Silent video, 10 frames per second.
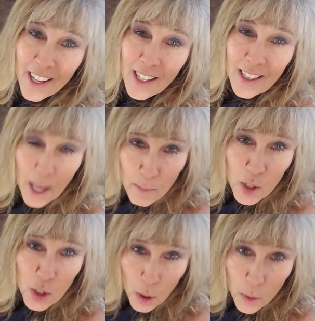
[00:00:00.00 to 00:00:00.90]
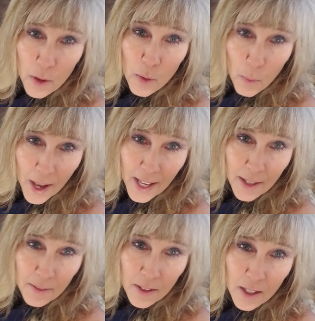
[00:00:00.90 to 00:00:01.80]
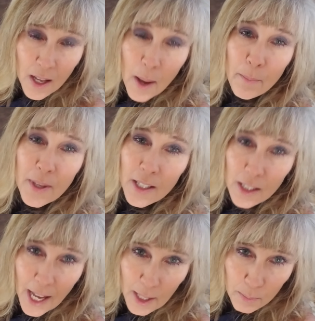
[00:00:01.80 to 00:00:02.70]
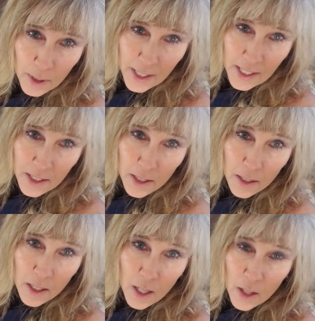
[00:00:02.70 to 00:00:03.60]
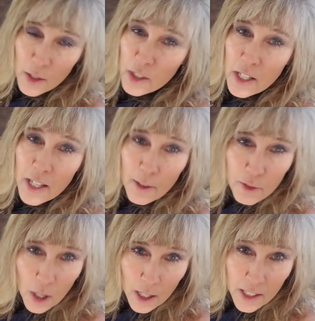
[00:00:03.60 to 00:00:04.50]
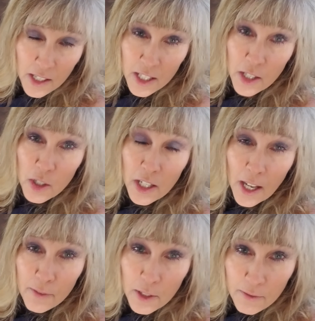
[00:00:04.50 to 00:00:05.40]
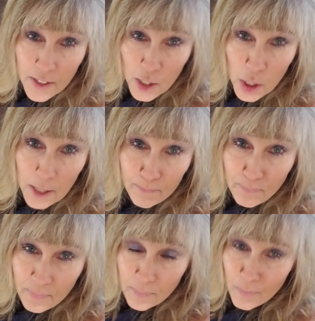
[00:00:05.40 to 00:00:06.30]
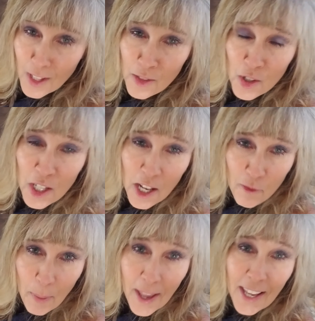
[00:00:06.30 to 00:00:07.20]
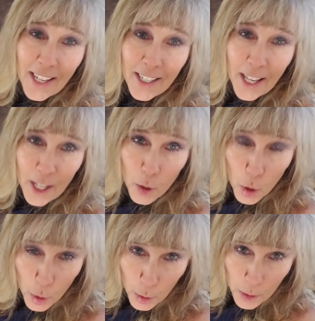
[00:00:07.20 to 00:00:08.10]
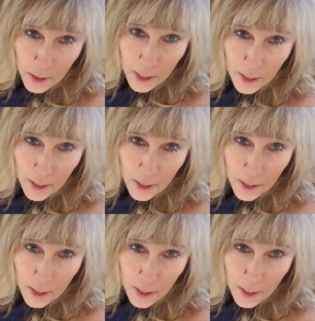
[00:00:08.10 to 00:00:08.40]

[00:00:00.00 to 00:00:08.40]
Let me show you the way. Be a light, please. There's enough darkness, there's enough division, there's enough pain and hurt.